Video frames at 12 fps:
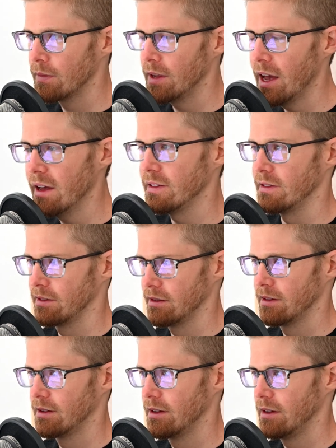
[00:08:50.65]
Yes.
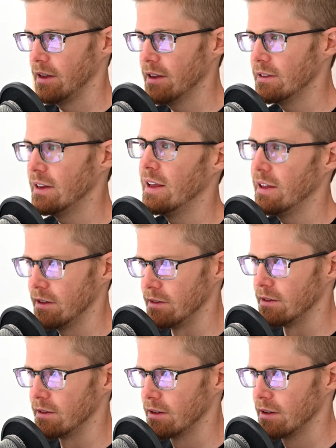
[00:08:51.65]
Yes, it
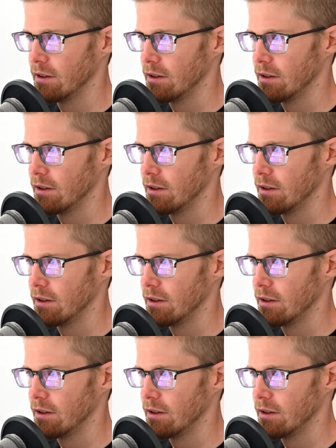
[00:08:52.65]
is.